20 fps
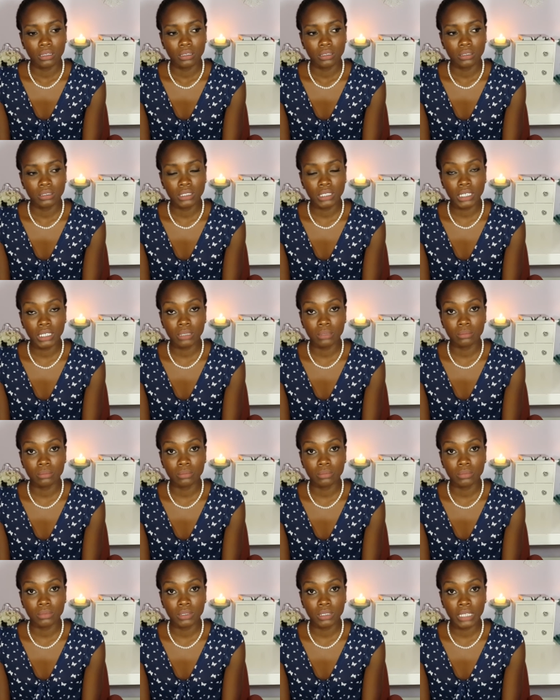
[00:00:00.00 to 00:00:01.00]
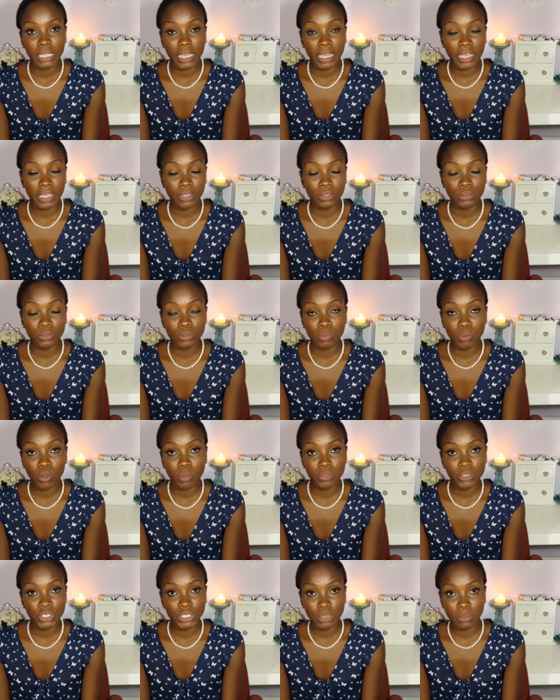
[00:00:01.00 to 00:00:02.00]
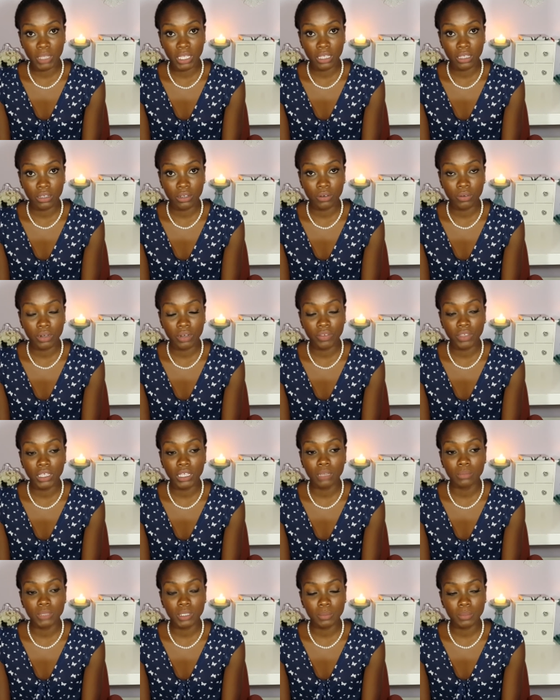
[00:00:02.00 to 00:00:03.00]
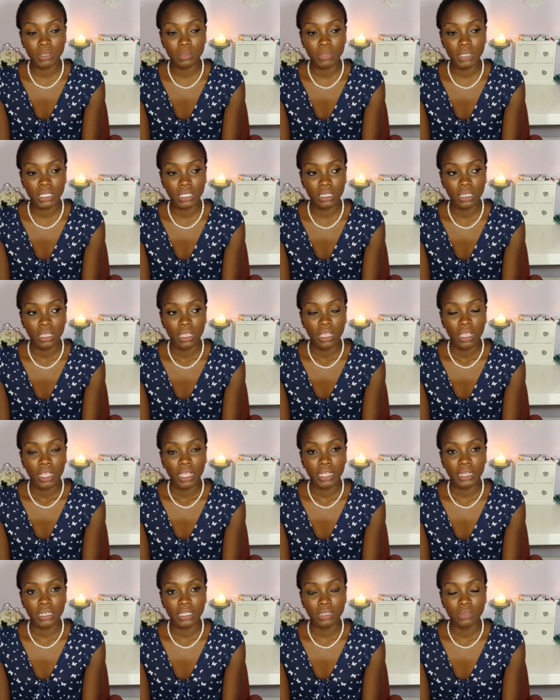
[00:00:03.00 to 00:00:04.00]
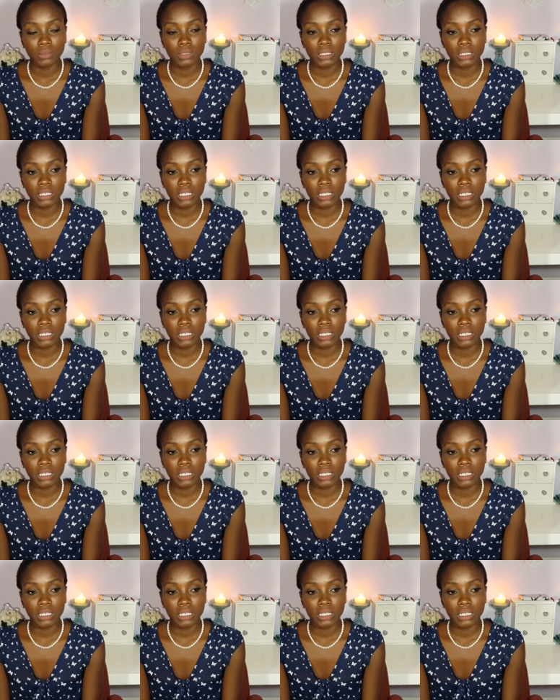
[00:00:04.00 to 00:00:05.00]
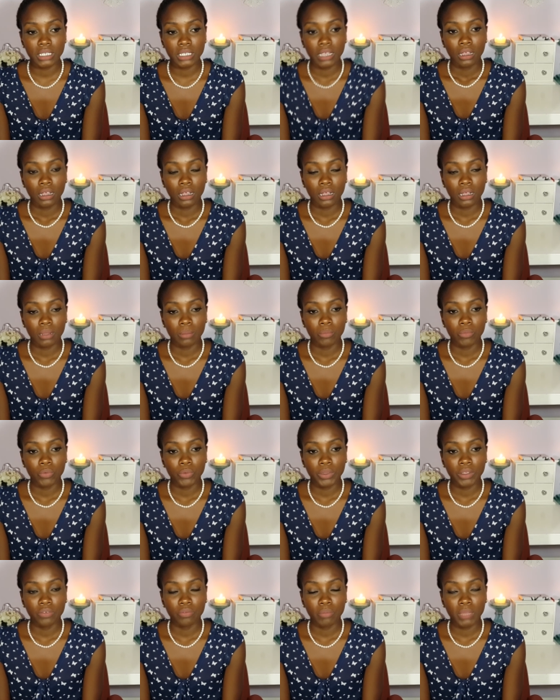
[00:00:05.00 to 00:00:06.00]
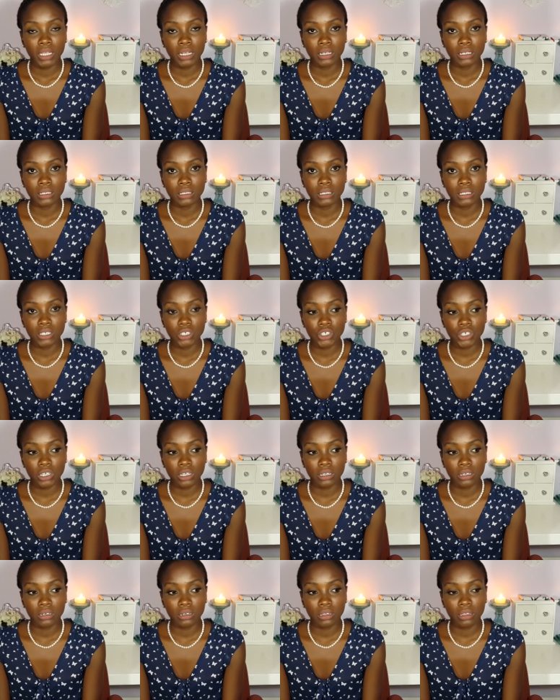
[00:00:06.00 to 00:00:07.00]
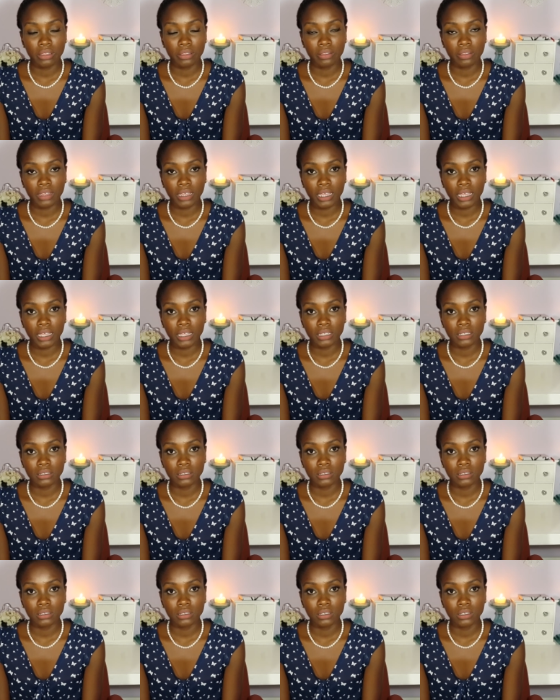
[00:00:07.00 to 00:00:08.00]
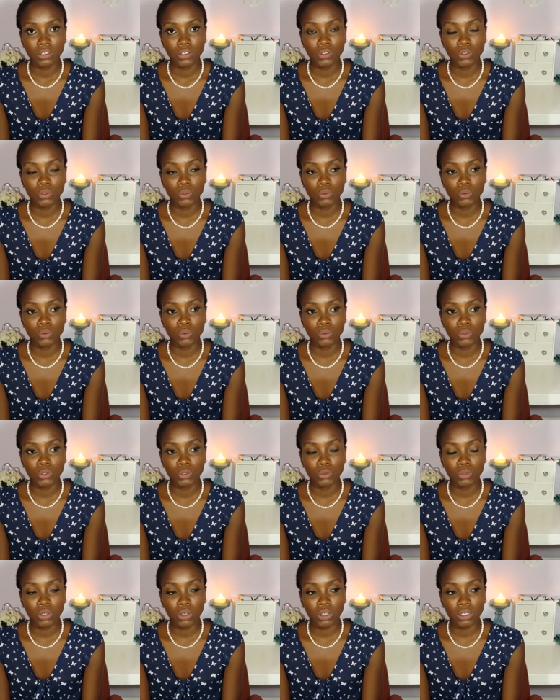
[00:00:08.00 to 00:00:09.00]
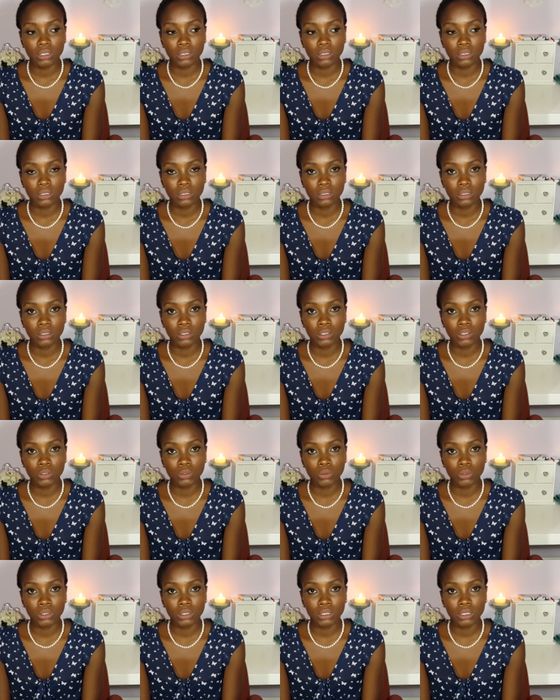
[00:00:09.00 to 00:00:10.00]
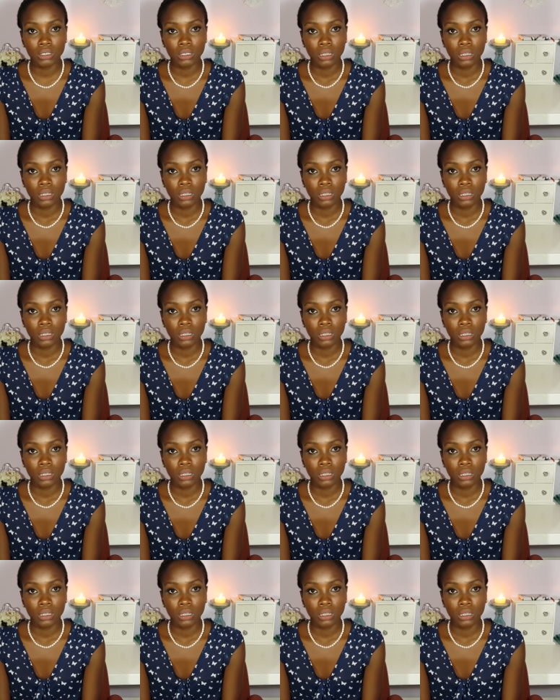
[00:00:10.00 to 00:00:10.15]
same guy whose mom is Jamaican or whatever, he comes up to me and he was like, we've made a decision that you do not suit